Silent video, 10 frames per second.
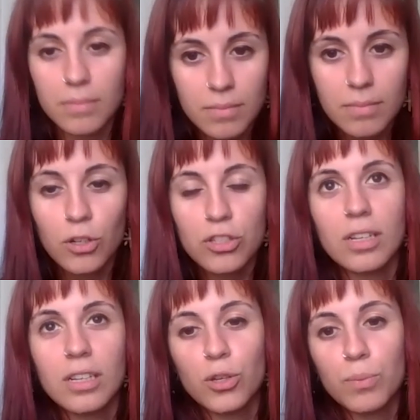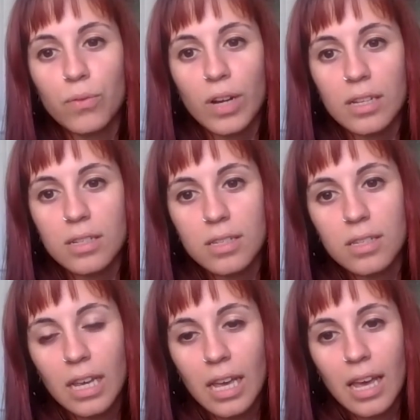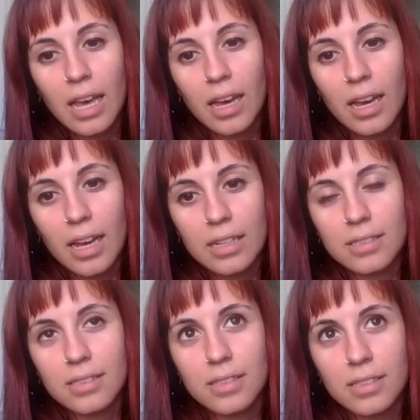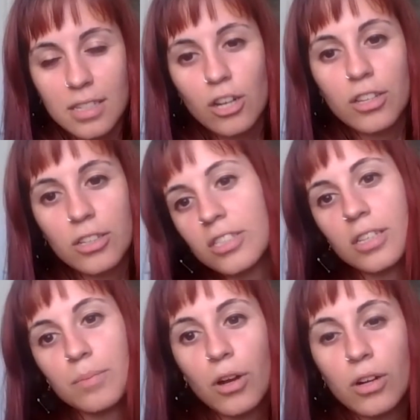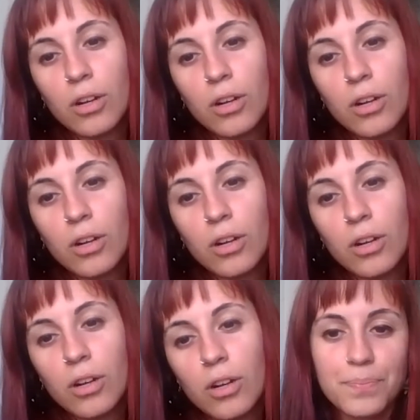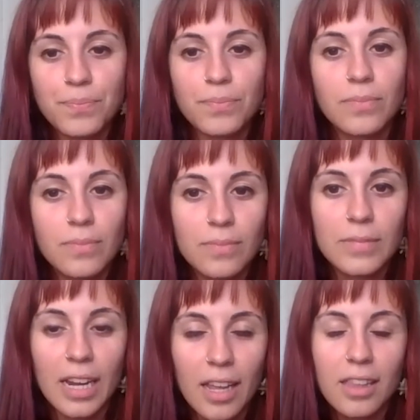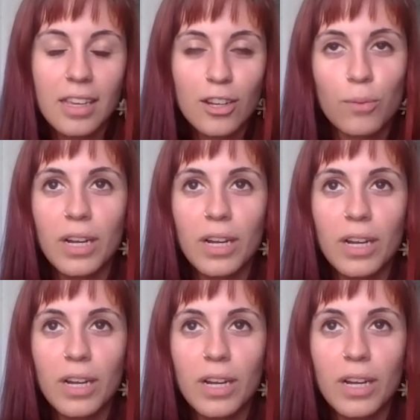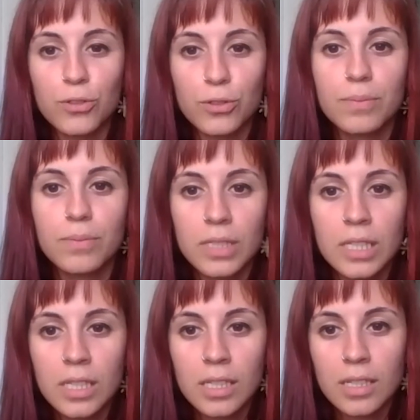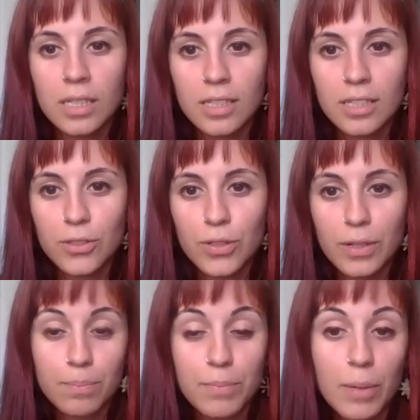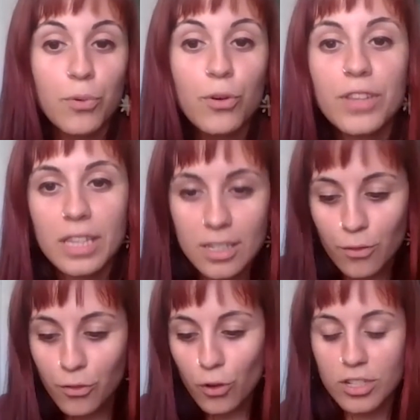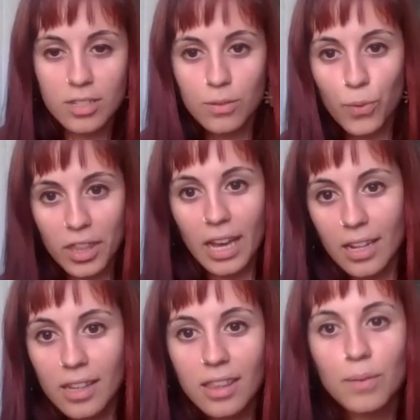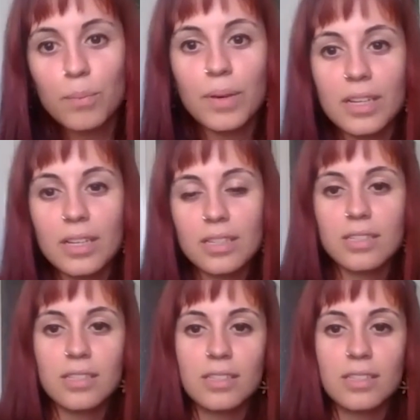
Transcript: mostly human rights and the solidarity among cultures. And I think global health is a field to improve in this, of course, with health, but